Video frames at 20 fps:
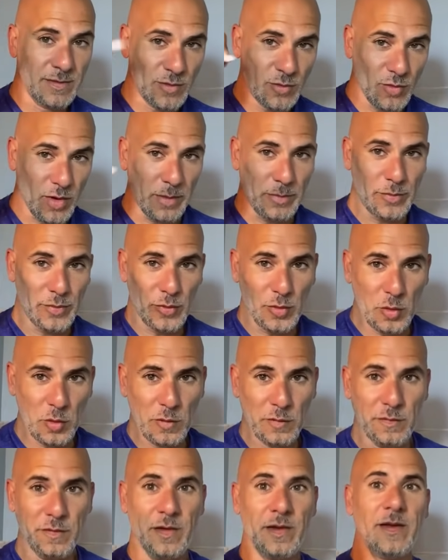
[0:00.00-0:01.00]

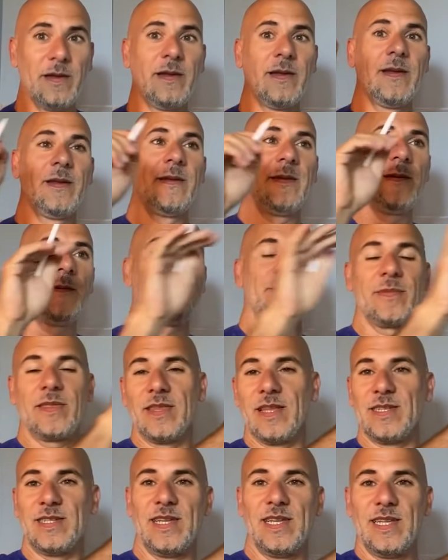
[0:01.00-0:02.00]

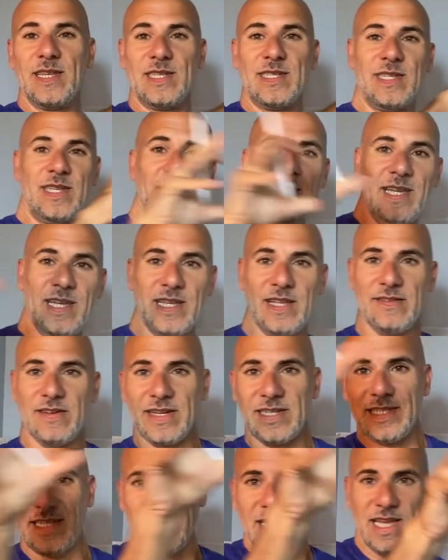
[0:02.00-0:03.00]
the CDC, the
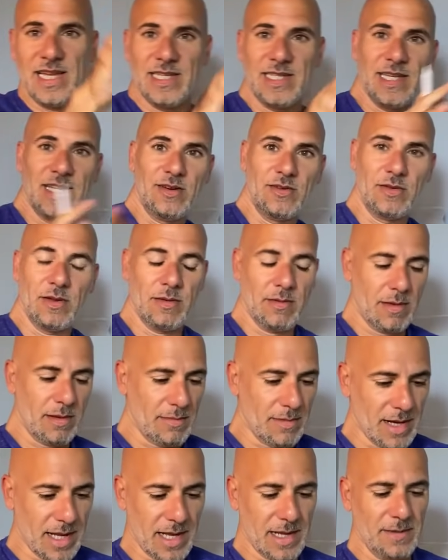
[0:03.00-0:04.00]
vaccination, blah, blah,
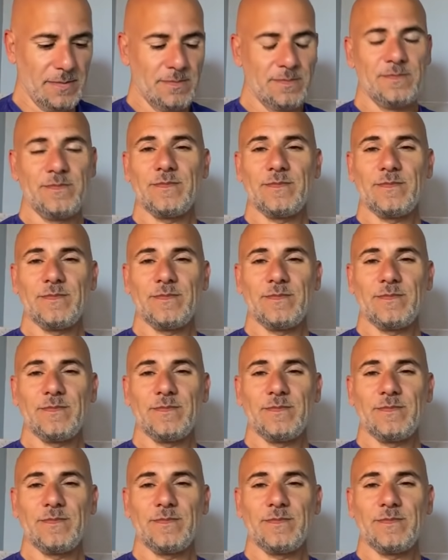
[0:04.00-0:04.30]
blah.